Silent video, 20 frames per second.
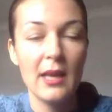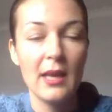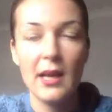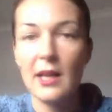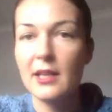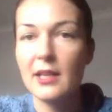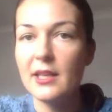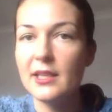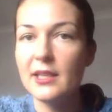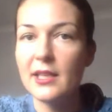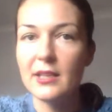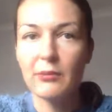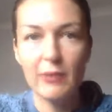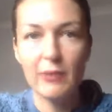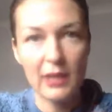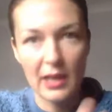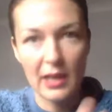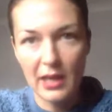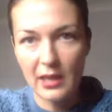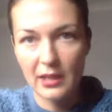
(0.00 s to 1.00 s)
and this is
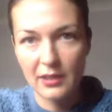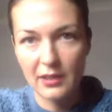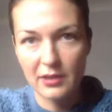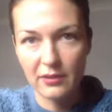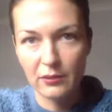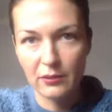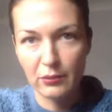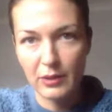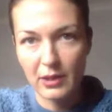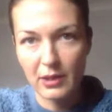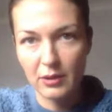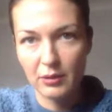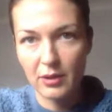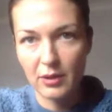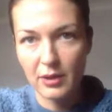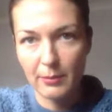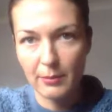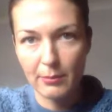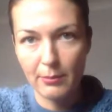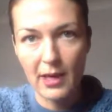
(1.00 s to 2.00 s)
regardless of whether you're
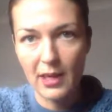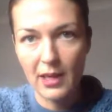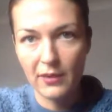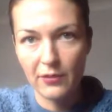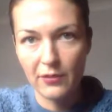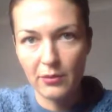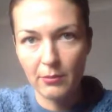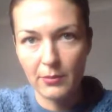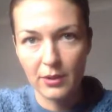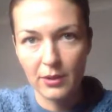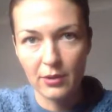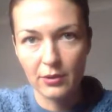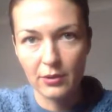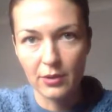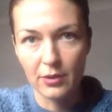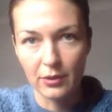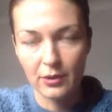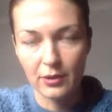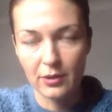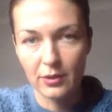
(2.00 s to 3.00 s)
going to buy it from me or
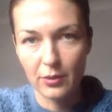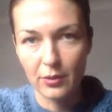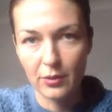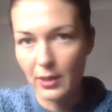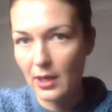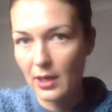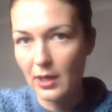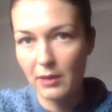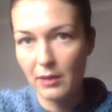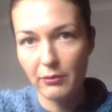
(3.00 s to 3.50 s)
not, okay?